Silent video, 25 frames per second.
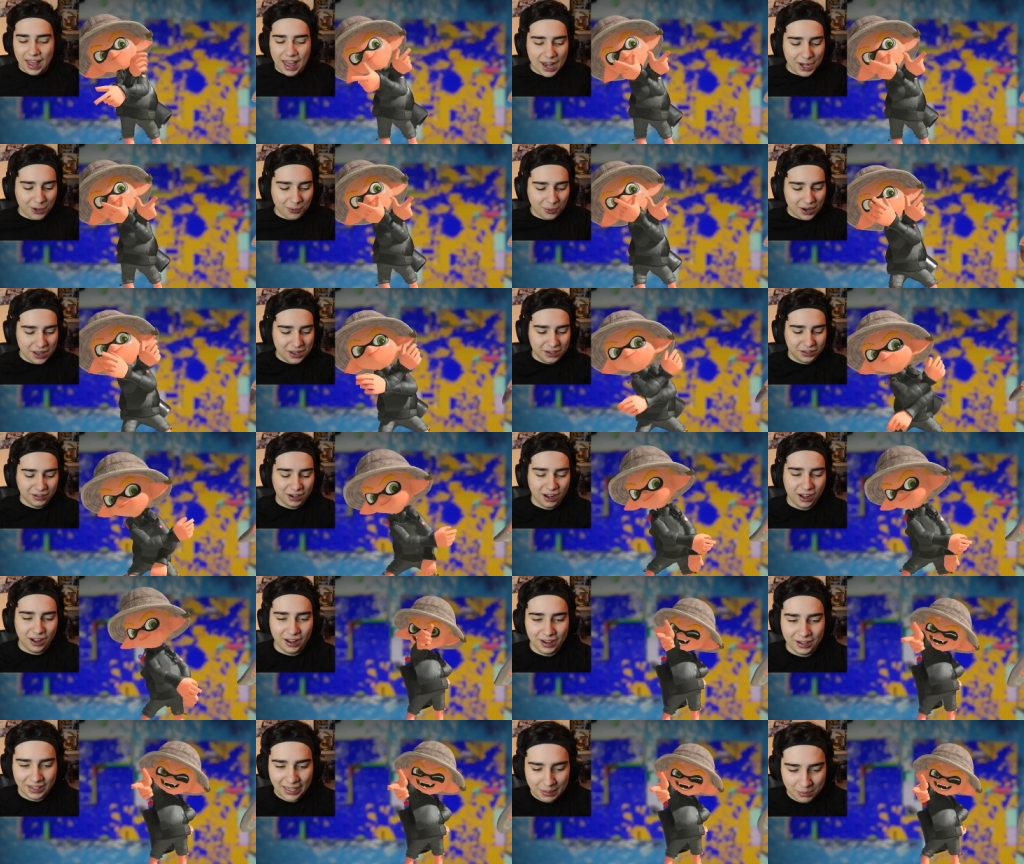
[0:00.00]
Anyways,
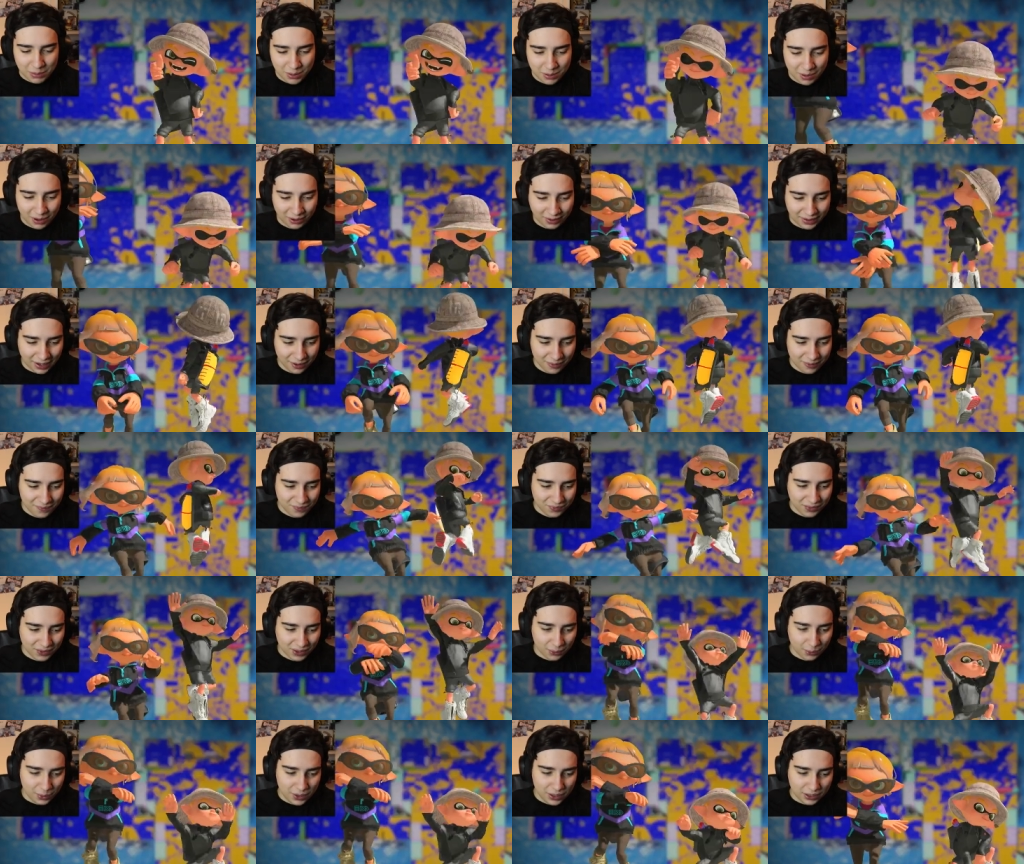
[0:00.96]
okay.
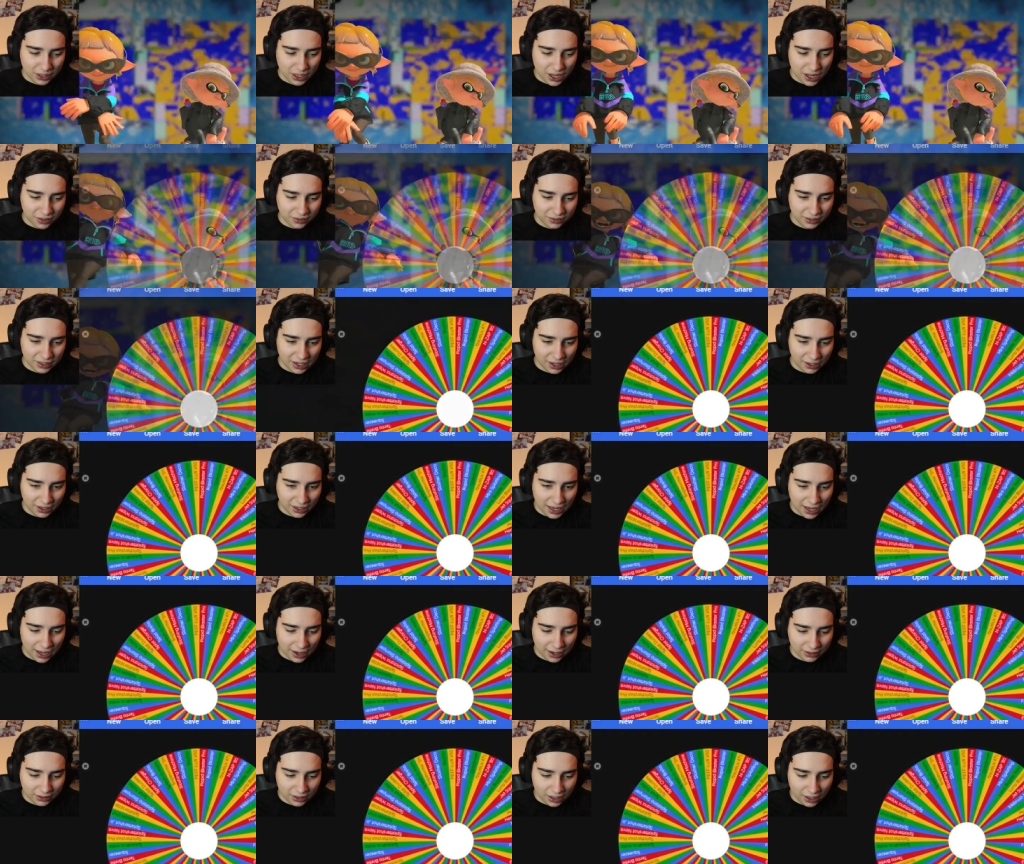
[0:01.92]
We lost there,
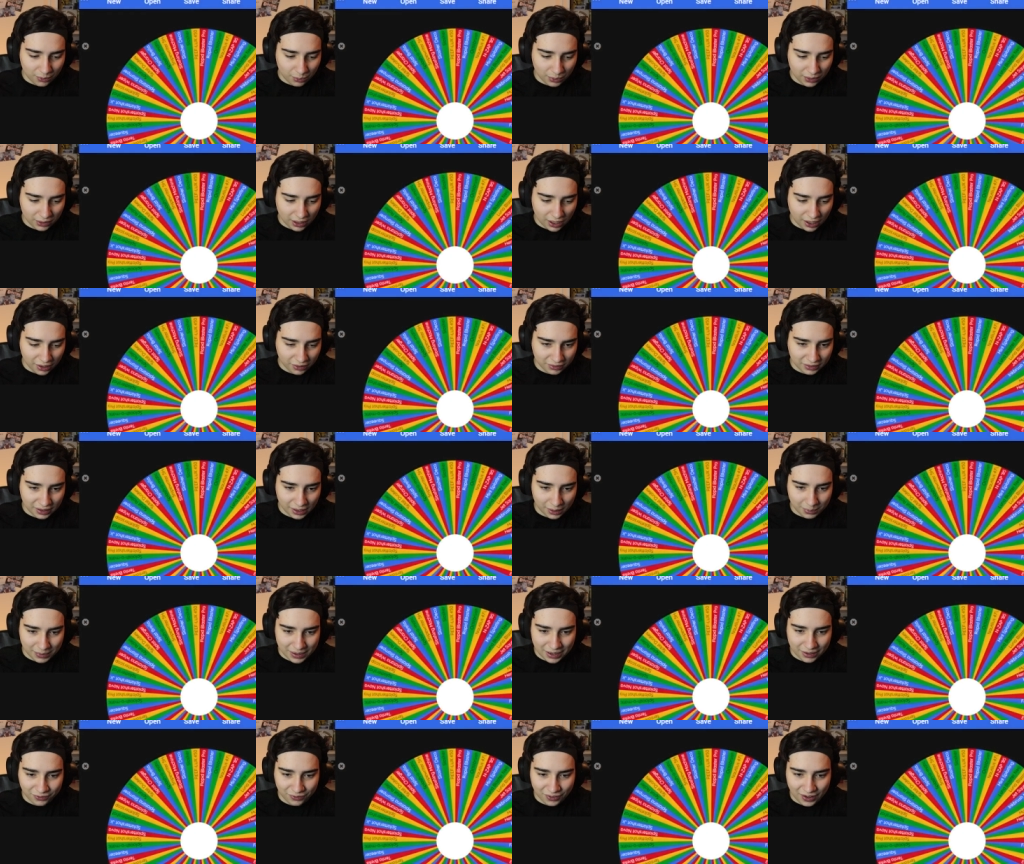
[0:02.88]
yeah, we lost there, but
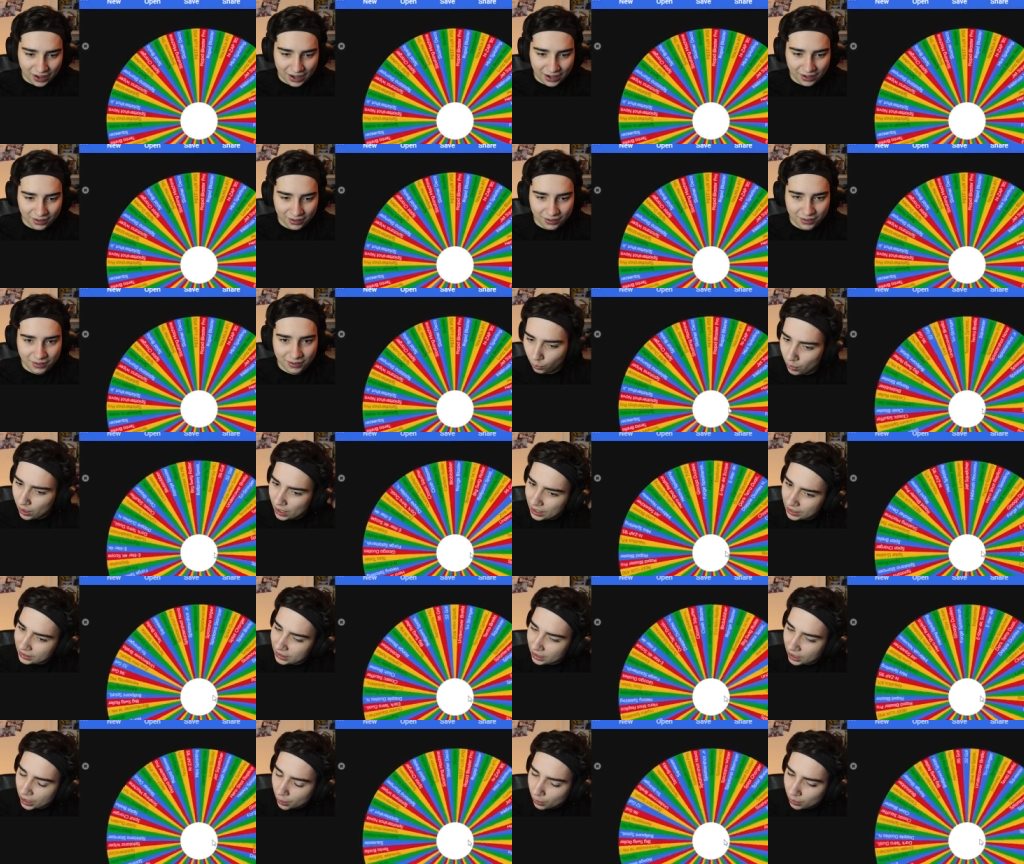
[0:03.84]
that's fine. What
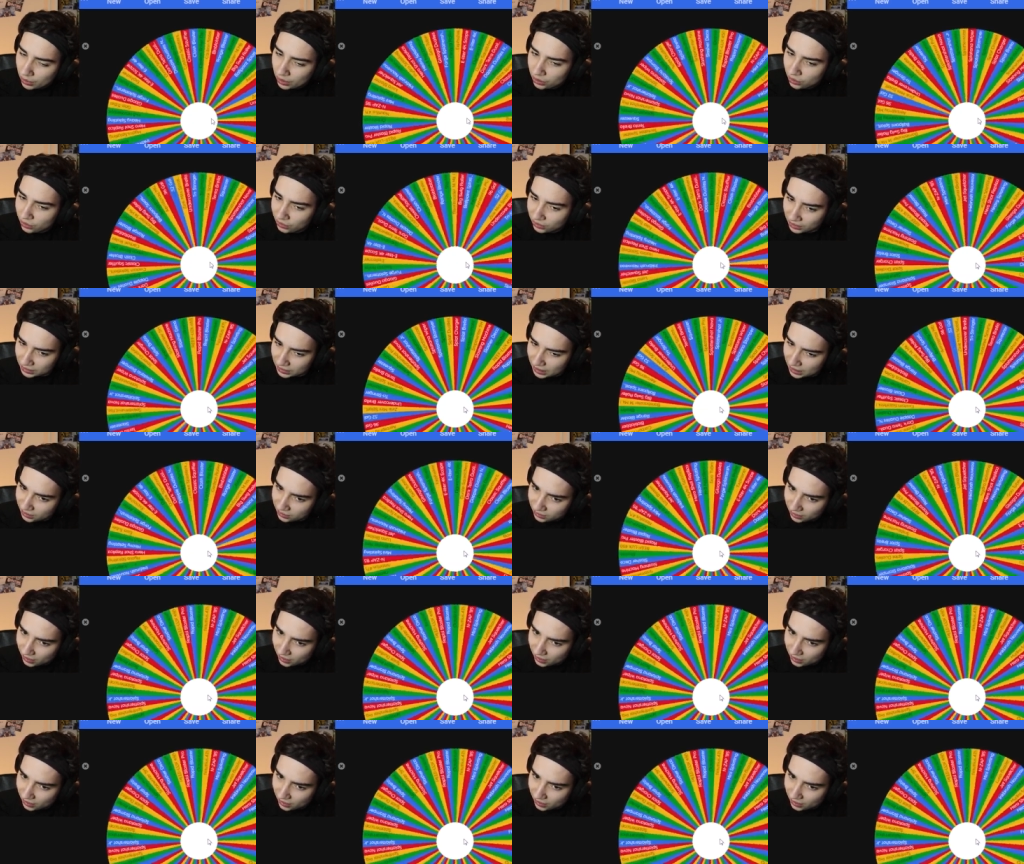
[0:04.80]
gun are we using this